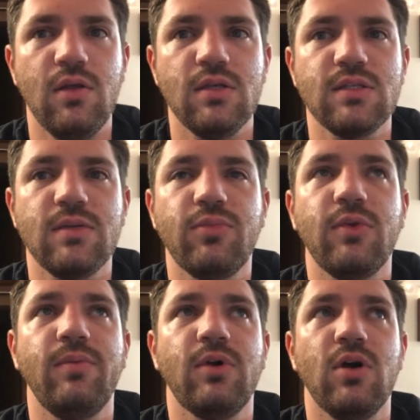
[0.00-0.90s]
simply
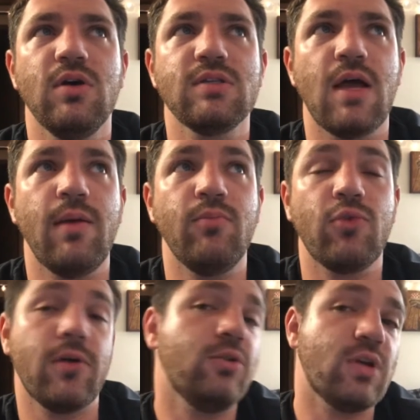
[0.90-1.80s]
because I'm
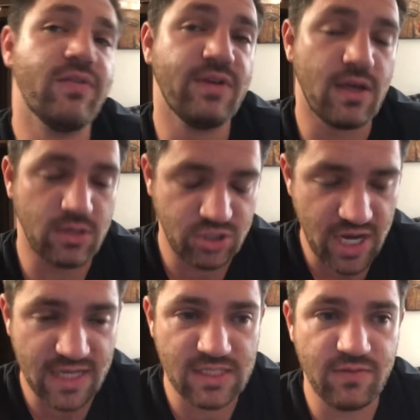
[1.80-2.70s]
probably driving down to
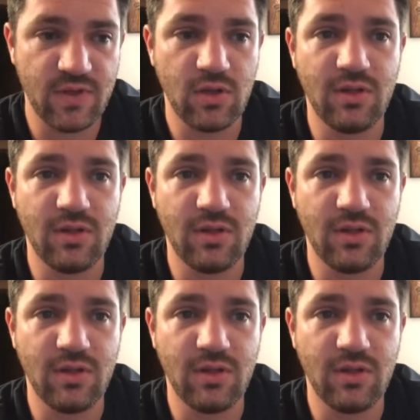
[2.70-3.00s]
Jacksonville,